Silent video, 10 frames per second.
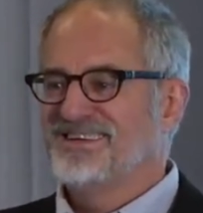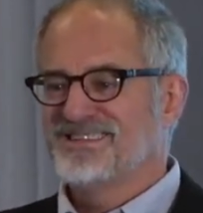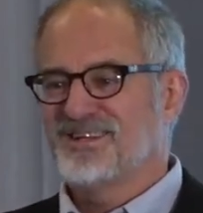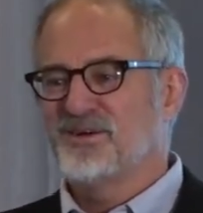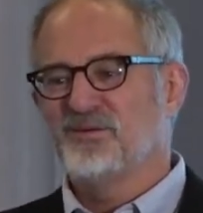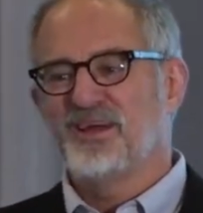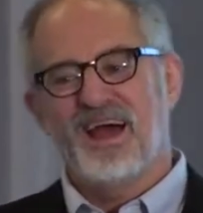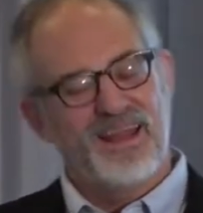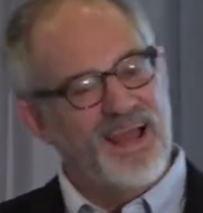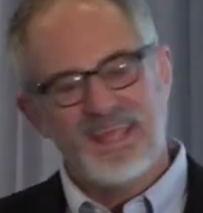so
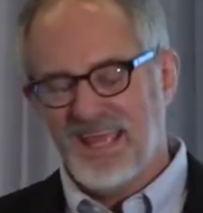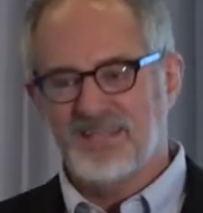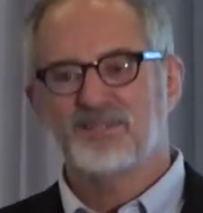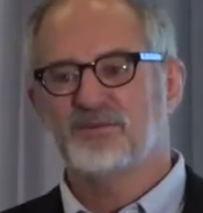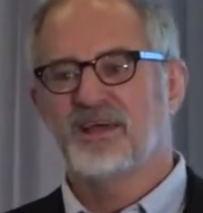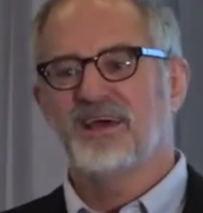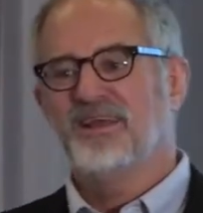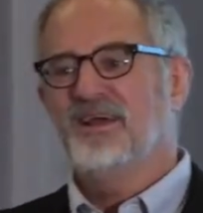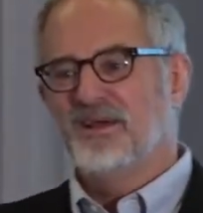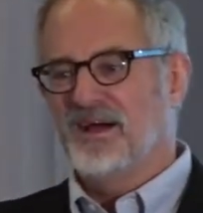I, I, can't do that.
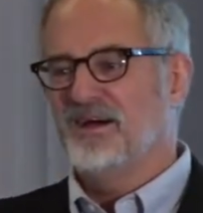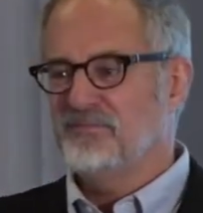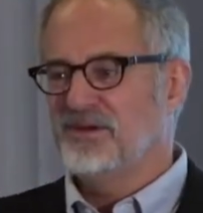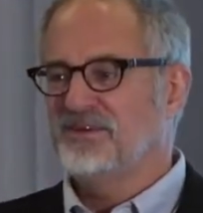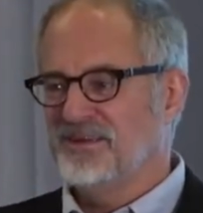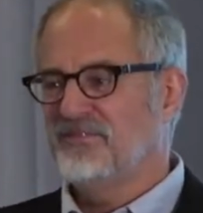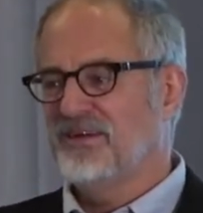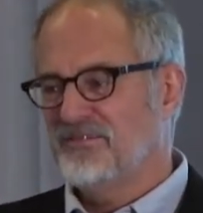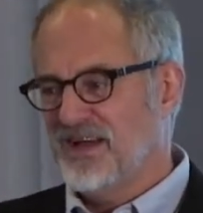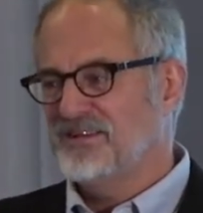Um, but if,
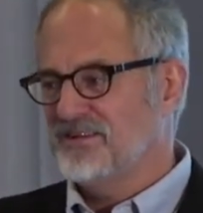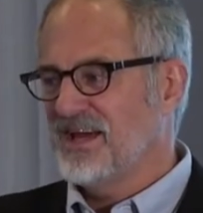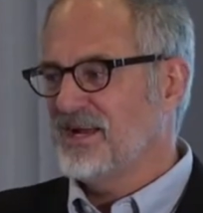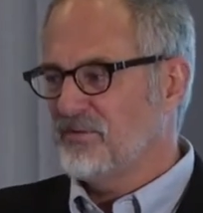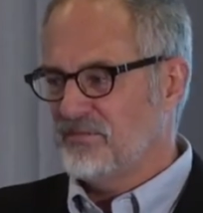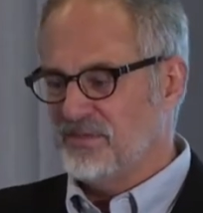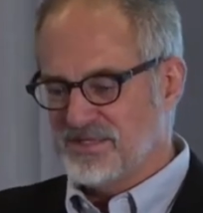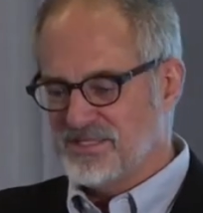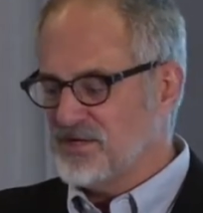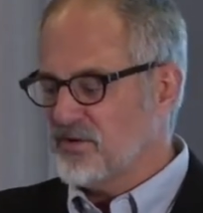if I do that, I will
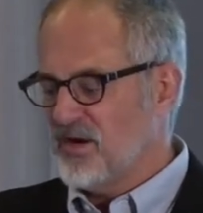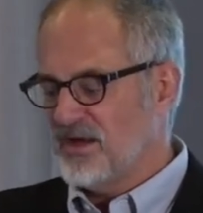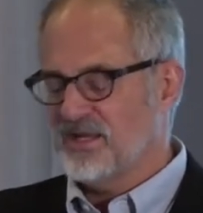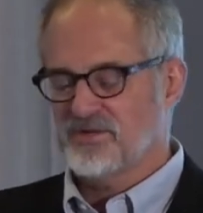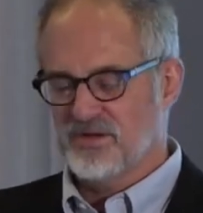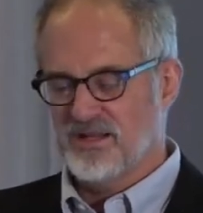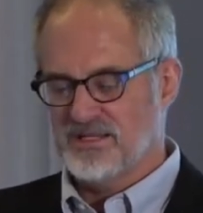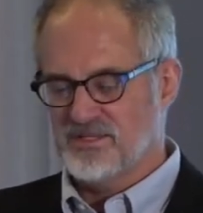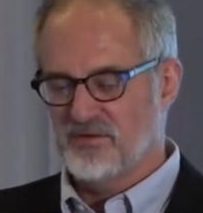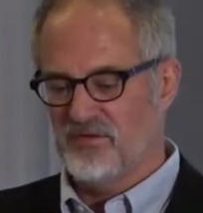be zero on
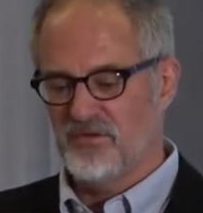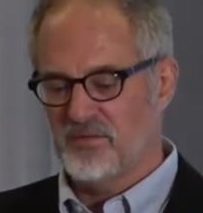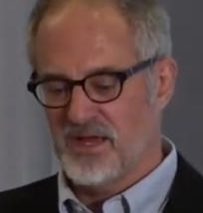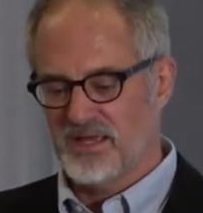internalized homophobia, I